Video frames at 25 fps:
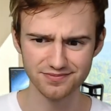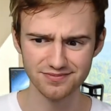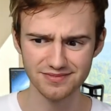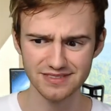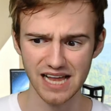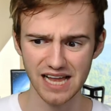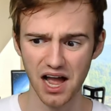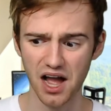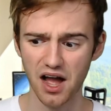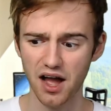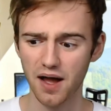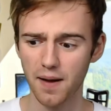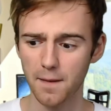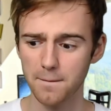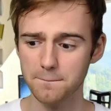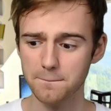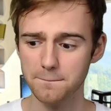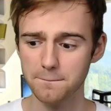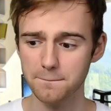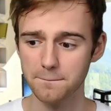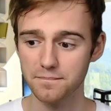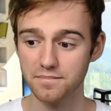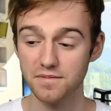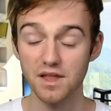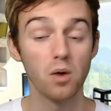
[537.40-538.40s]

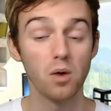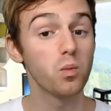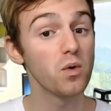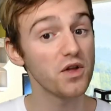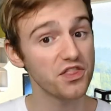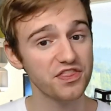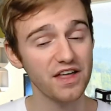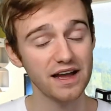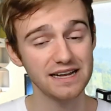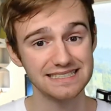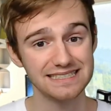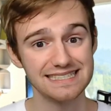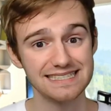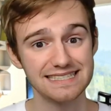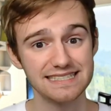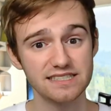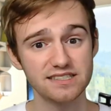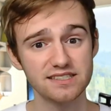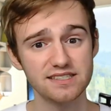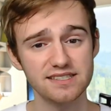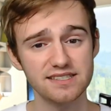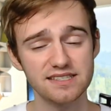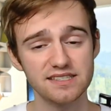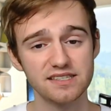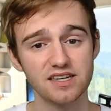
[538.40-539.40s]
Now with that
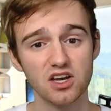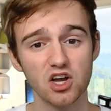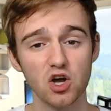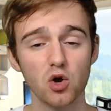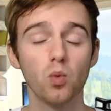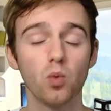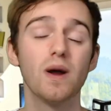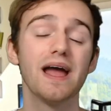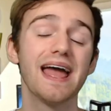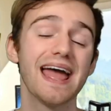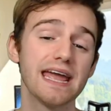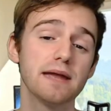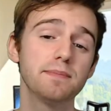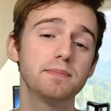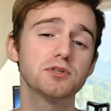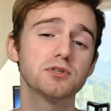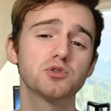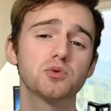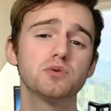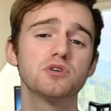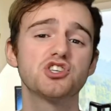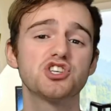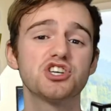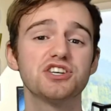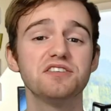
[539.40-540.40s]
distance, we're able to
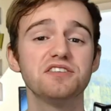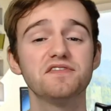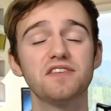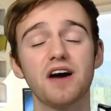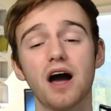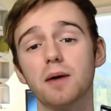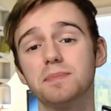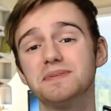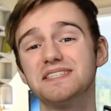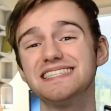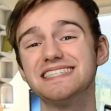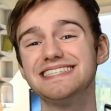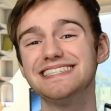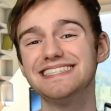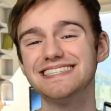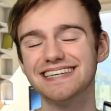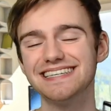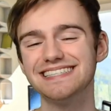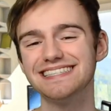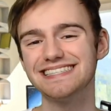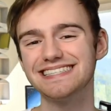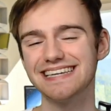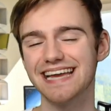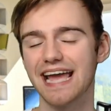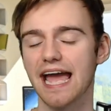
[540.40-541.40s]
achieve up to
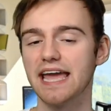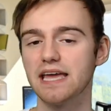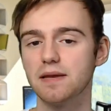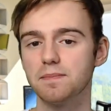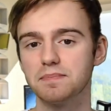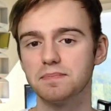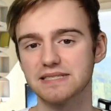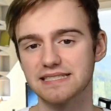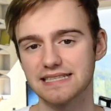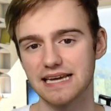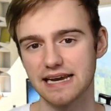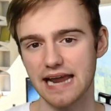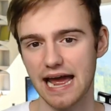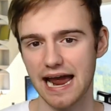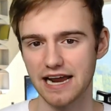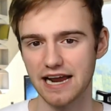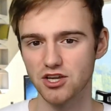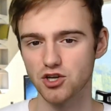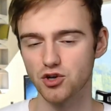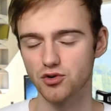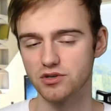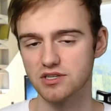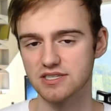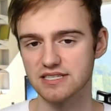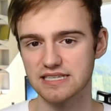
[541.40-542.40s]
98%
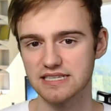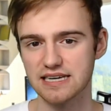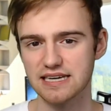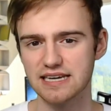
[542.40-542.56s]
accuracy